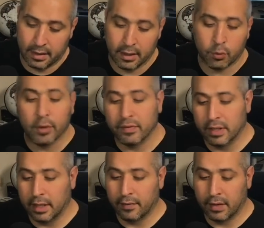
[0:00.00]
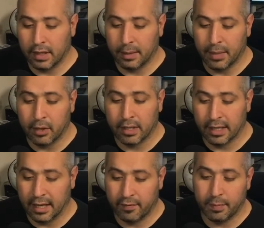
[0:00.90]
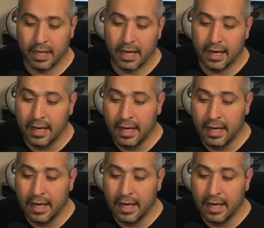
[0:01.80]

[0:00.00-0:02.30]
equivalent of the American FBI,